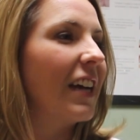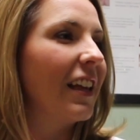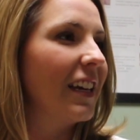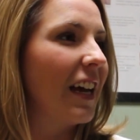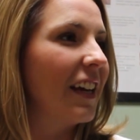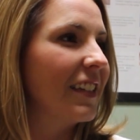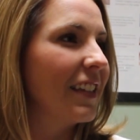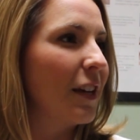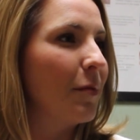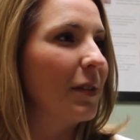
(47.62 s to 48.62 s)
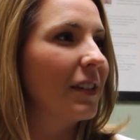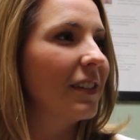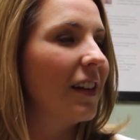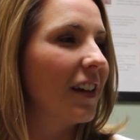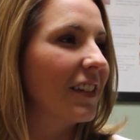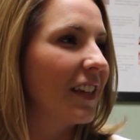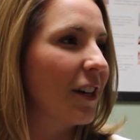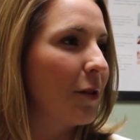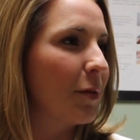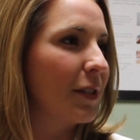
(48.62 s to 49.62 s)
a dilated eye exam is not a
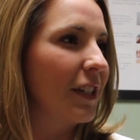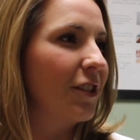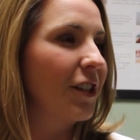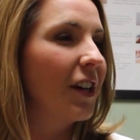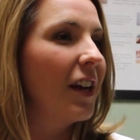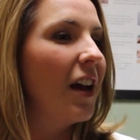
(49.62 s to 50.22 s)
scary procedure.